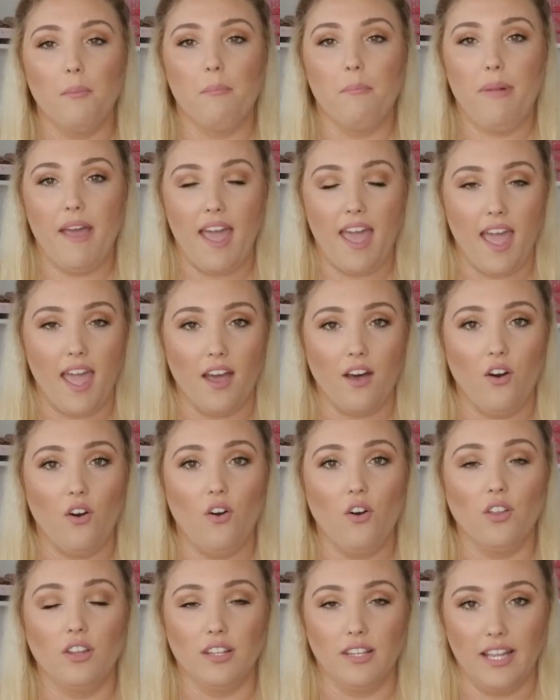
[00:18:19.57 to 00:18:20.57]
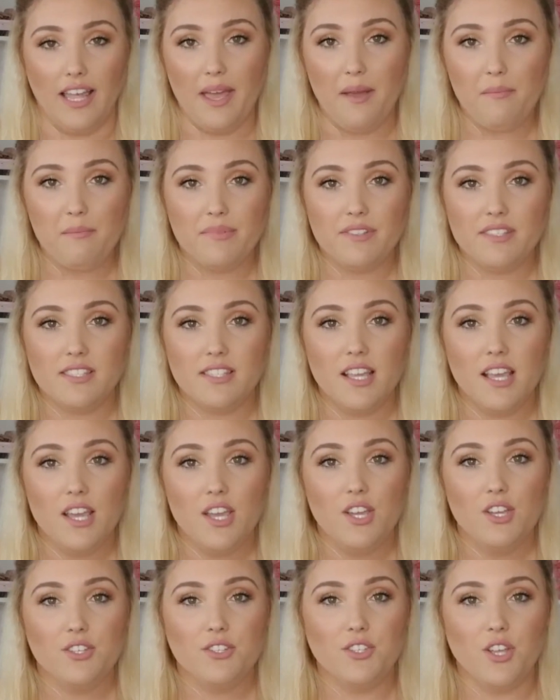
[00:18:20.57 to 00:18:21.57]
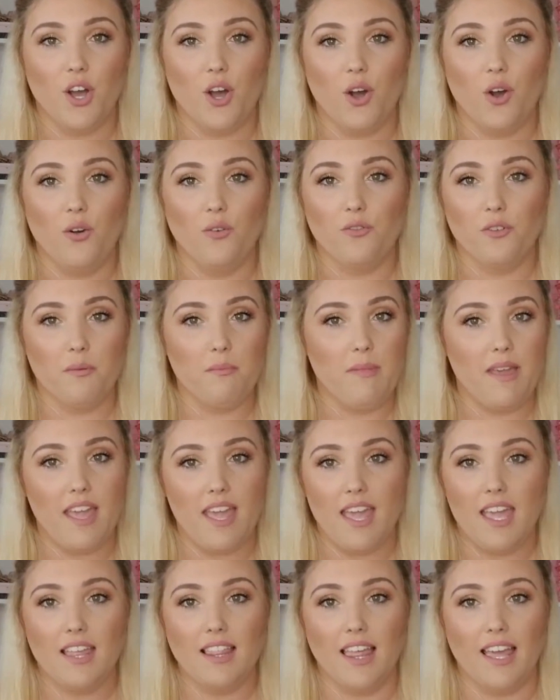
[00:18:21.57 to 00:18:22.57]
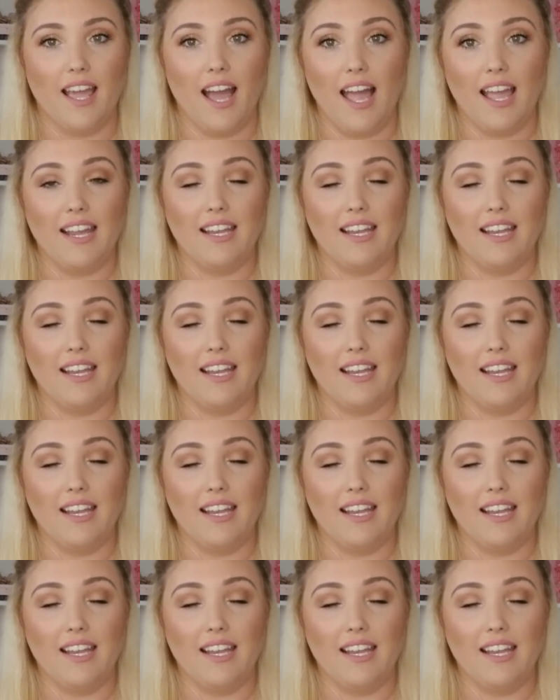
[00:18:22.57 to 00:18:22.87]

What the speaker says: pale lips. So for me, like